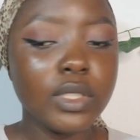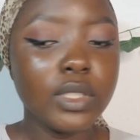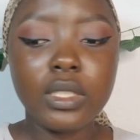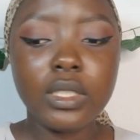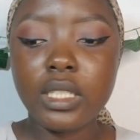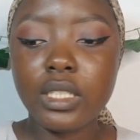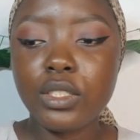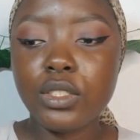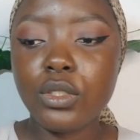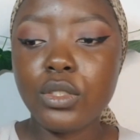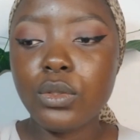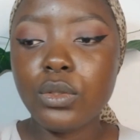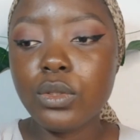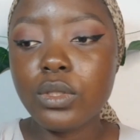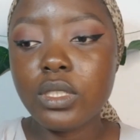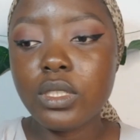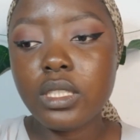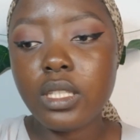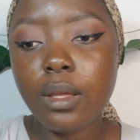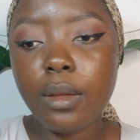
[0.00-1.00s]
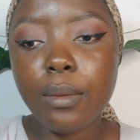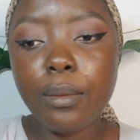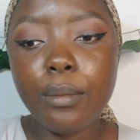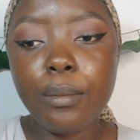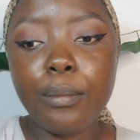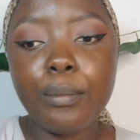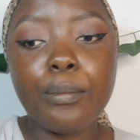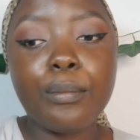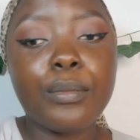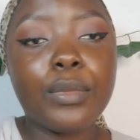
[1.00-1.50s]
then she used
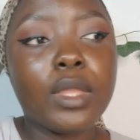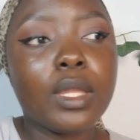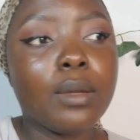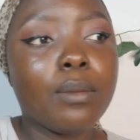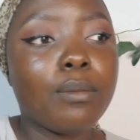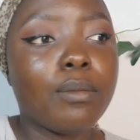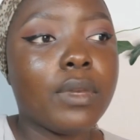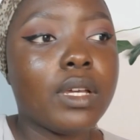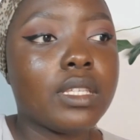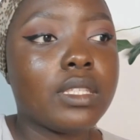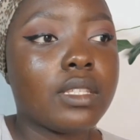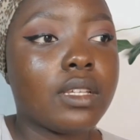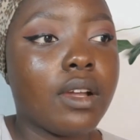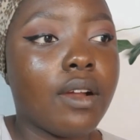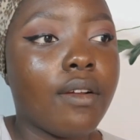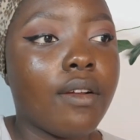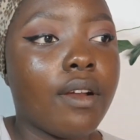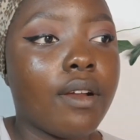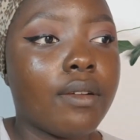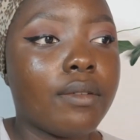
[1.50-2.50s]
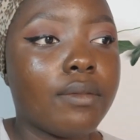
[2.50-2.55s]
the mascara.